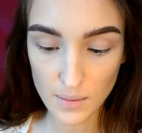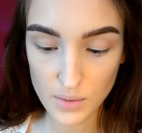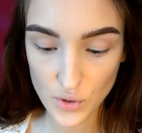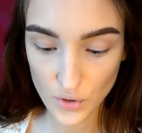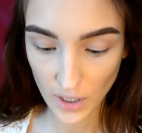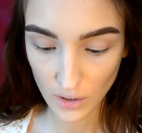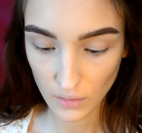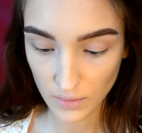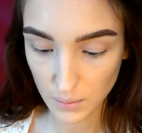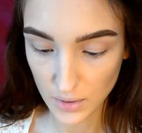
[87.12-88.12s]
straight
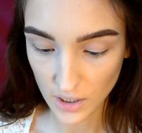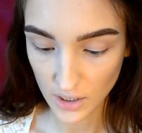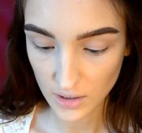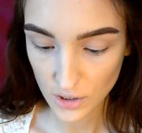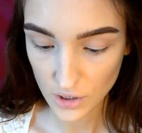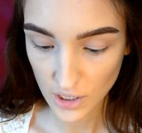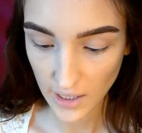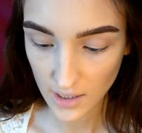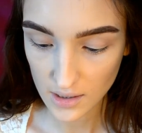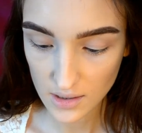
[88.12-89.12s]
to the burgundy
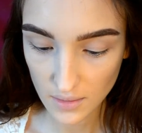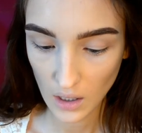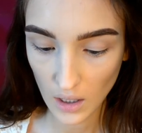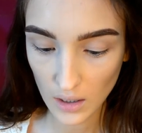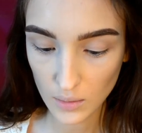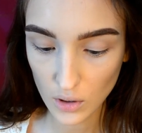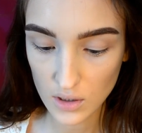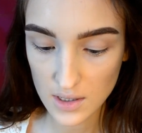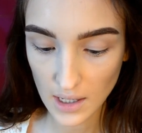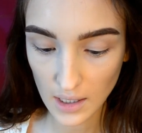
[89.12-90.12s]
shades and I'm
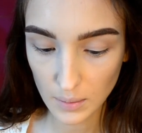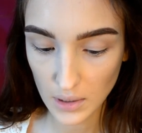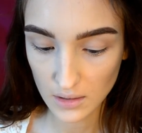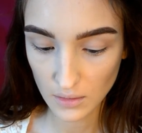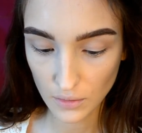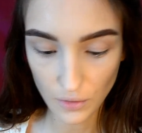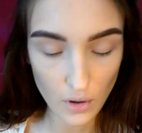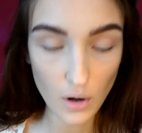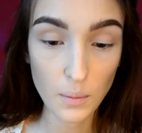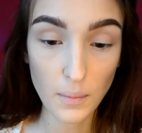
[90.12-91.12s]
gonna take Bitten
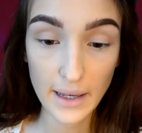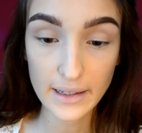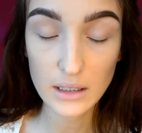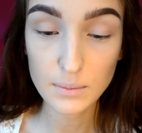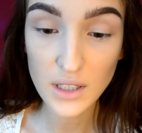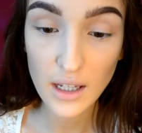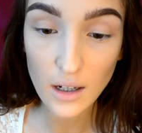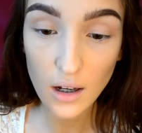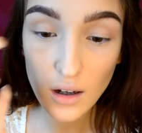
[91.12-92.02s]
from MakeupGeek.